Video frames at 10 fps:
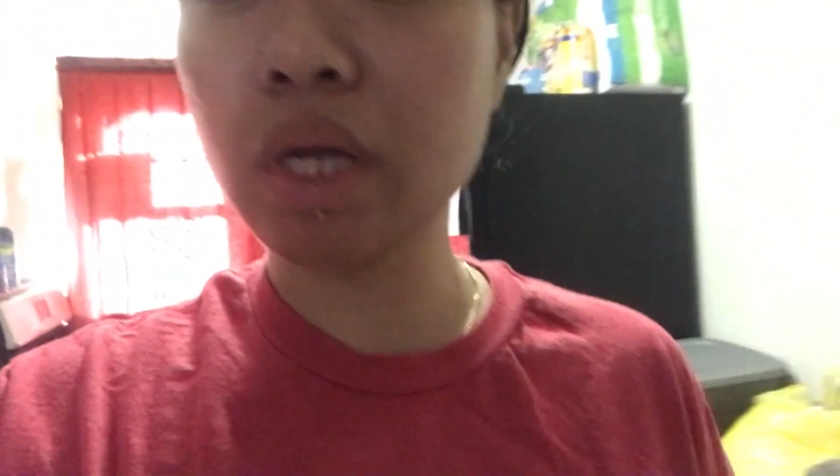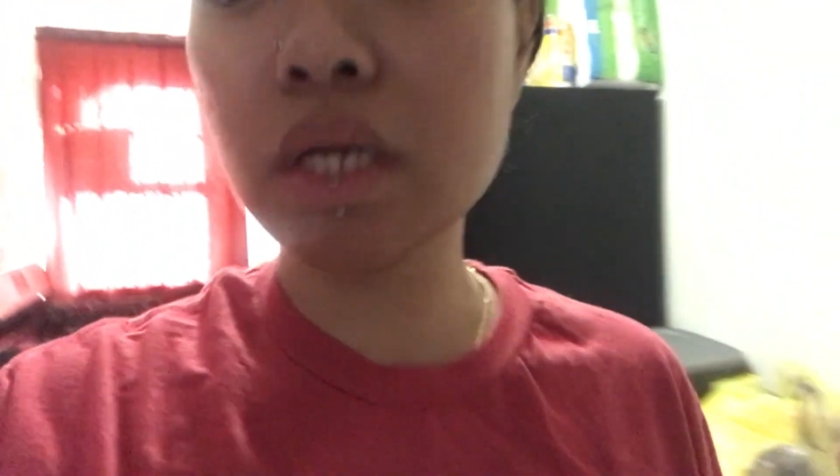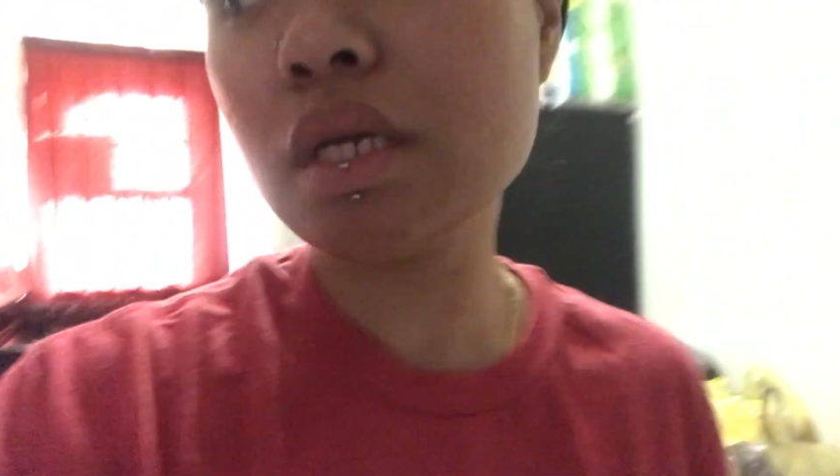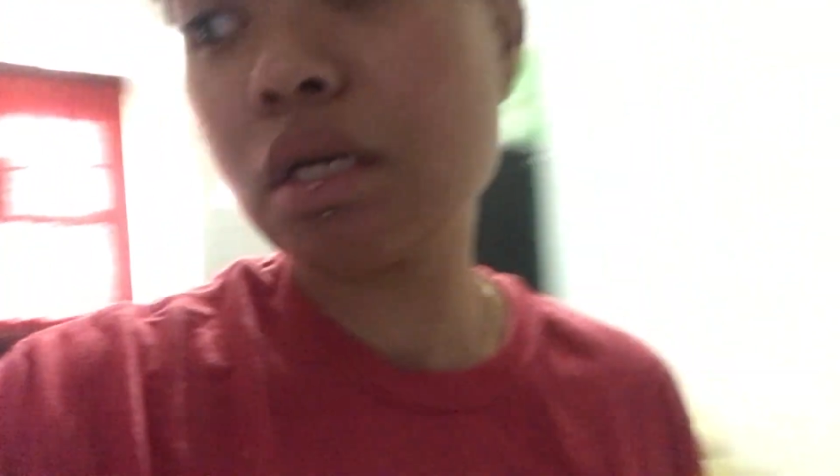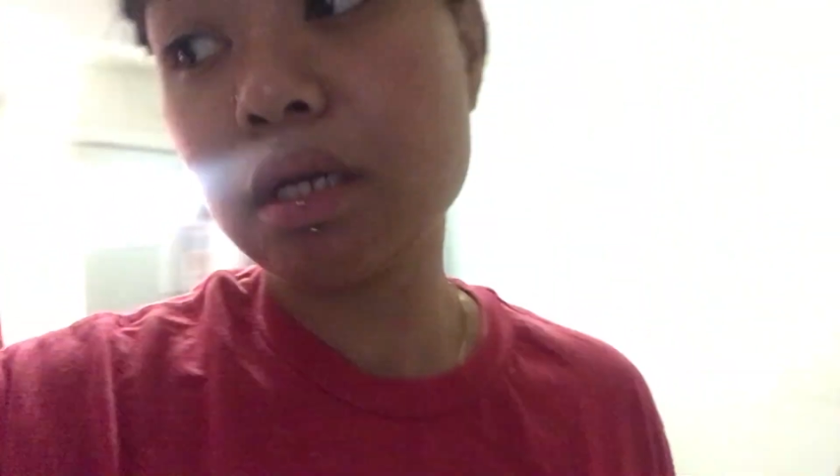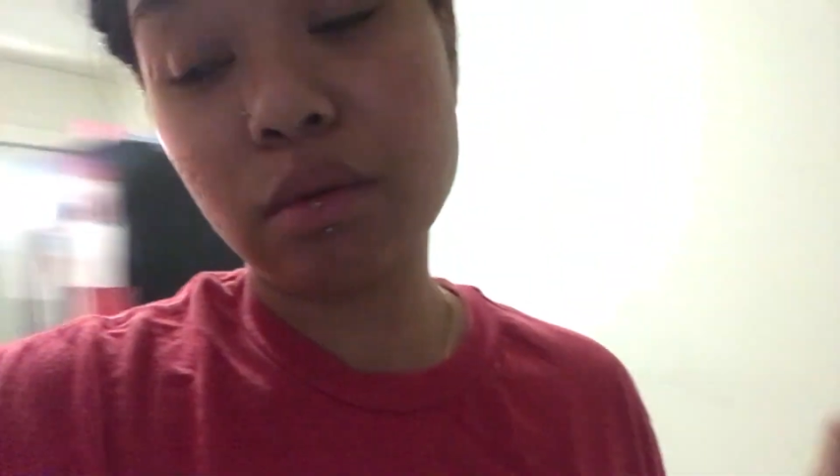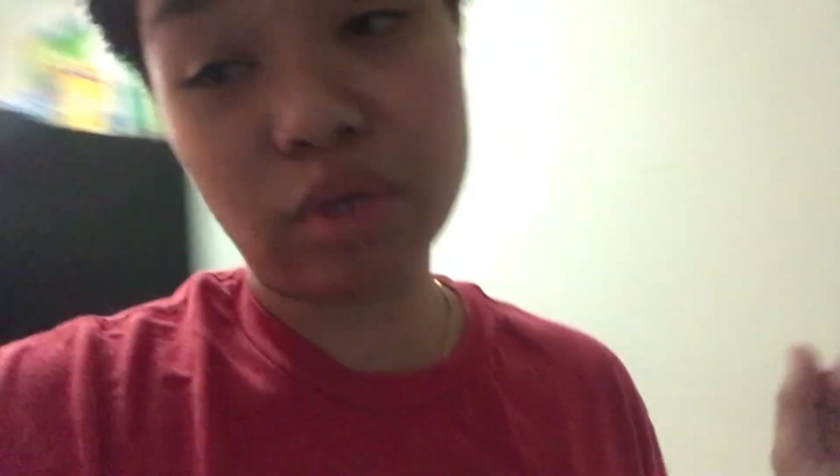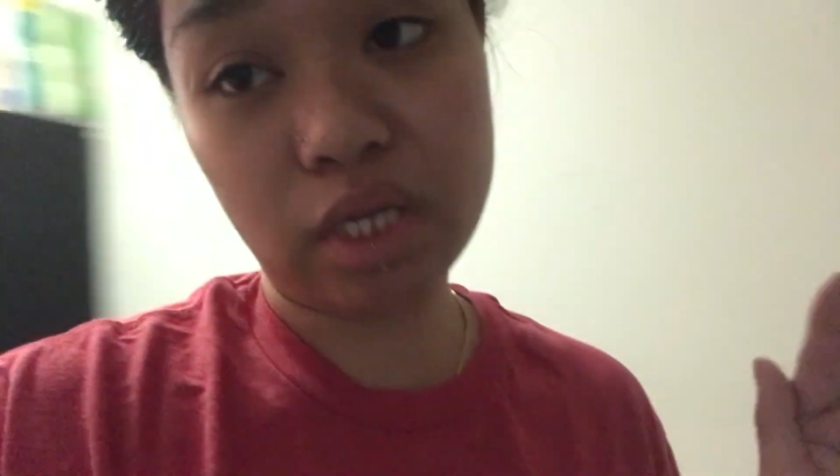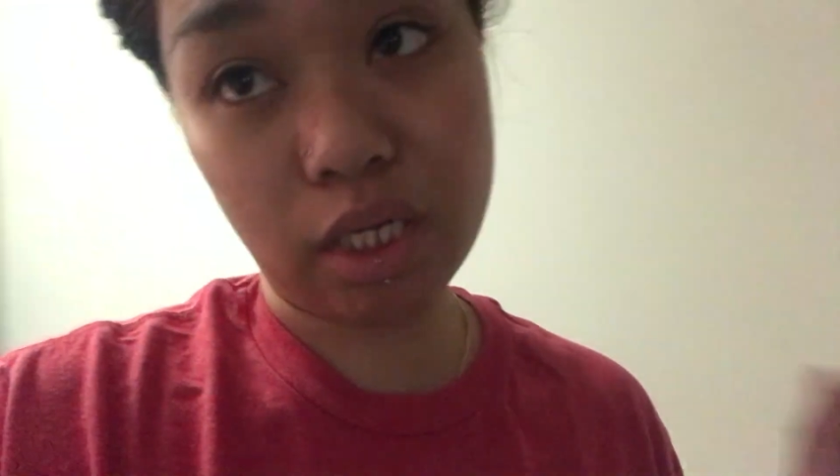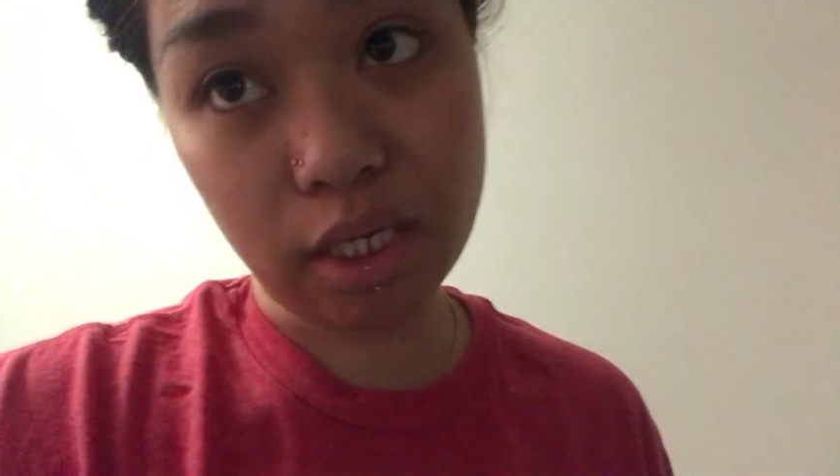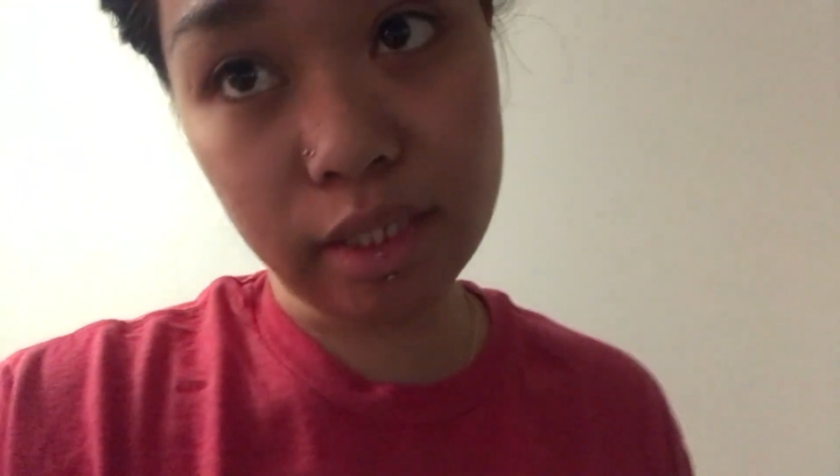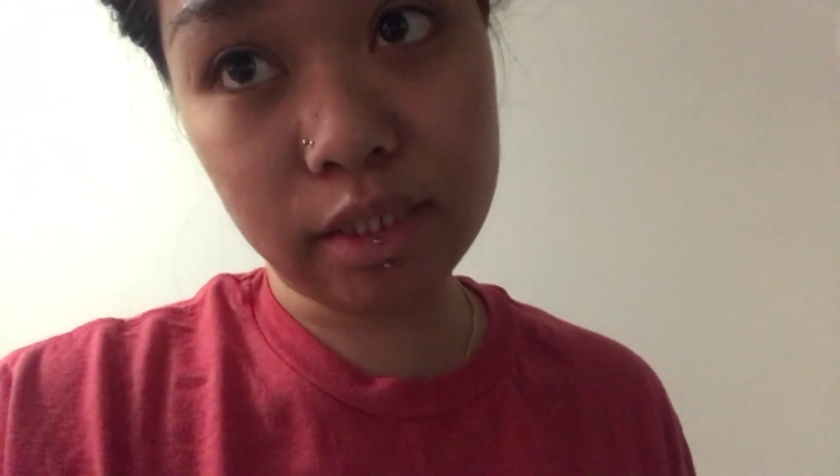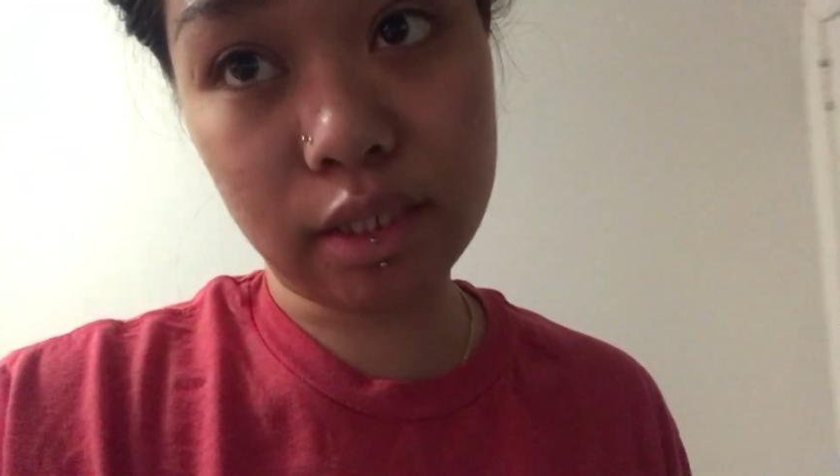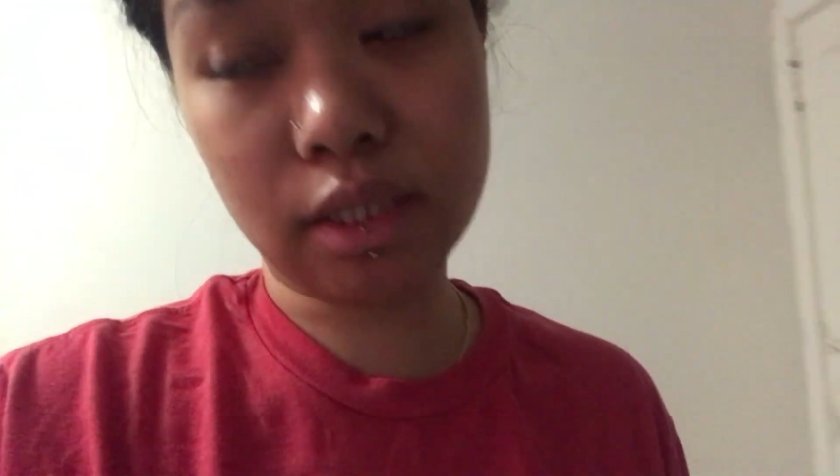I'm gonna eat,